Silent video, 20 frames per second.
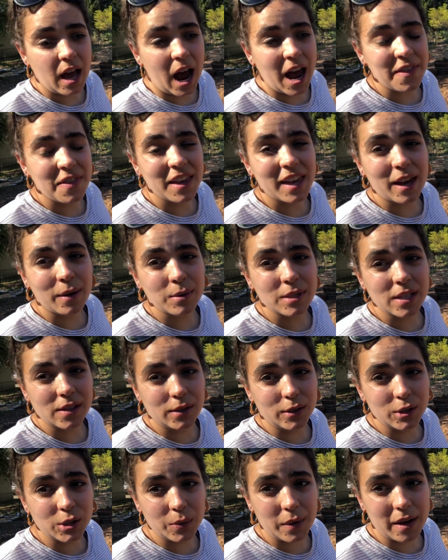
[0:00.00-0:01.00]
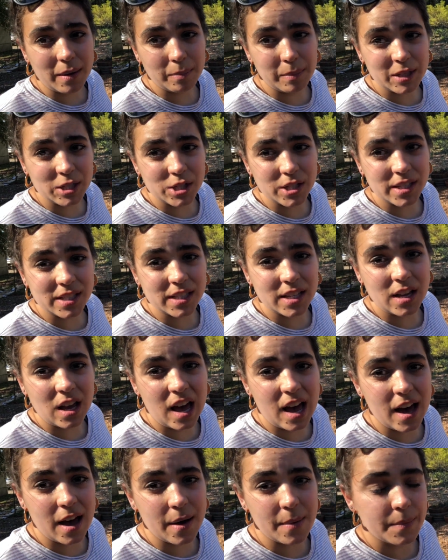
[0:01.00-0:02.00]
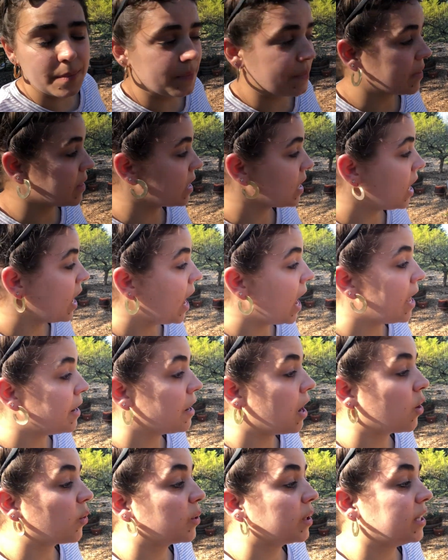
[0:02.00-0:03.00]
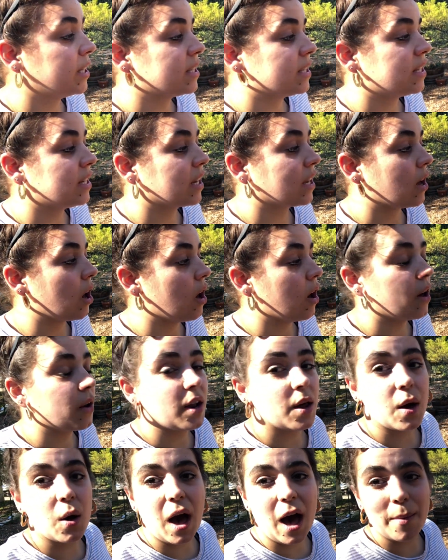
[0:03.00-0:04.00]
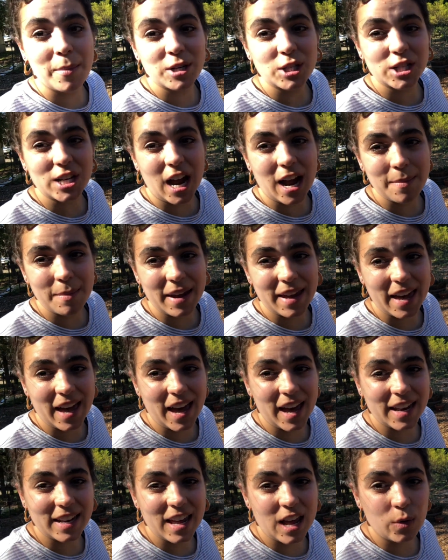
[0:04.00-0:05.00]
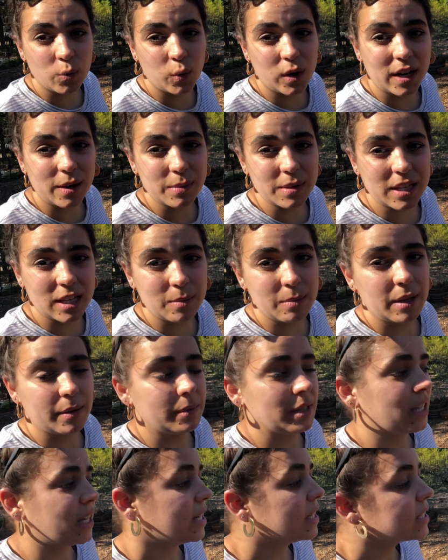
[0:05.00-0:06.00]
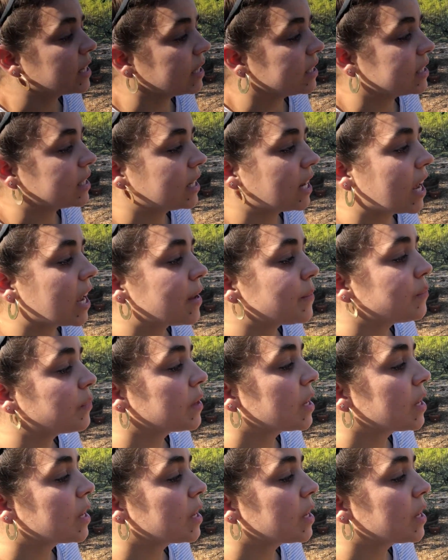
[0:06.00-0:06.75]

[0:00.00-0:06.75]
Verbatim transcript: I think I was a little too ambitious um, and not realistic on how much time I had and what I was gonna be able to get done today.